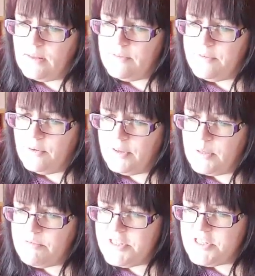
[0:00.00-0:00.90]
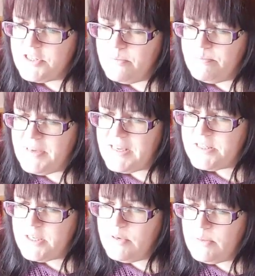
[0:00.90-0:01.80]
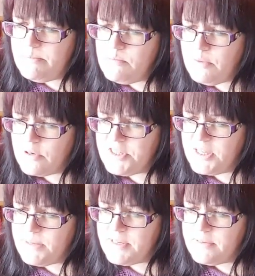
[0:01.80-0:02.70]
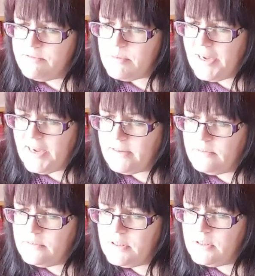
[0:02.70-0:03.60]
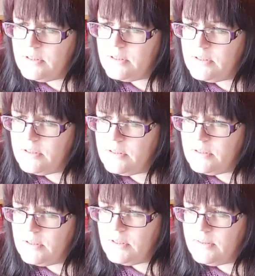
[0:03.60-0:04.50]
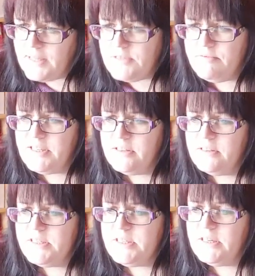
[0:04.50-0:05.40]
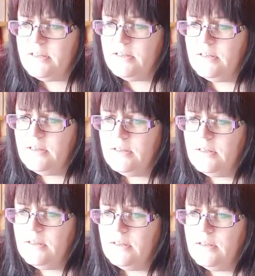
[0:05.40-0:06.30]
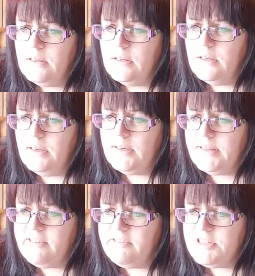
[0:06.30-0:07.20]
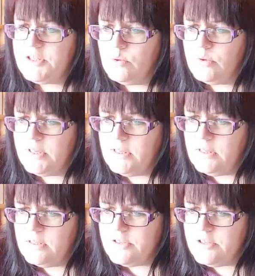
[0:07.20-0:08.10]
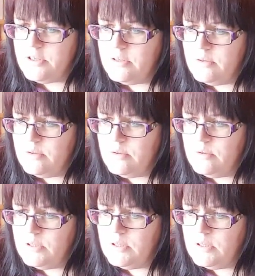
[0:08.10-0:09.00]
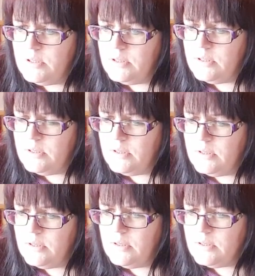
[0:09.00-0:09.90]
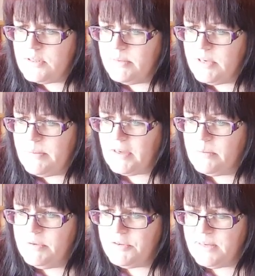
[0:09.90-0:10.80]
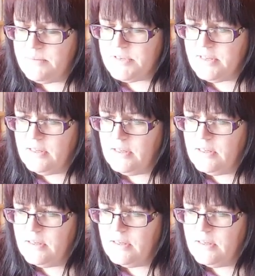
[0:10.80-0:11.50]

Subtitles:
Falling on a bruise. I just got big Sony boombox type thing for £1. That's really good, isn't it? And Carrie's talking to somebody about computer games, I think.